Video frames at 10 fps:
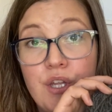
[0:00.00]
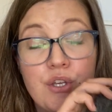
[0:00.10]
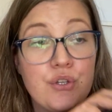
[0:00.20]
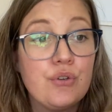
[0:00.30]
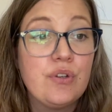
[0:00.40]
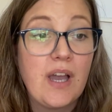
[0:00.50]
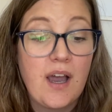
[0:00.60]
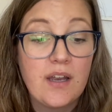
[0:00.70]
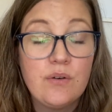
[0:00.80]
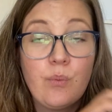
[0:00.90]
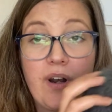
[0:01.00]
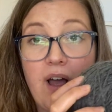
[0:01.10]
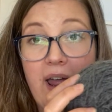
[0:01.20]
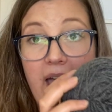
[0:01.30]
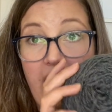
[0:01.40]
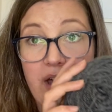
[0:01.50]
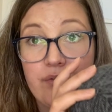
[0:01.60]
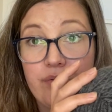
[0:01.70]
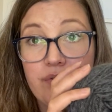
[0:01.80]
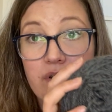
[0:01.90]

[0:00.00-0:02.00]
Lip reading: new yarn when I have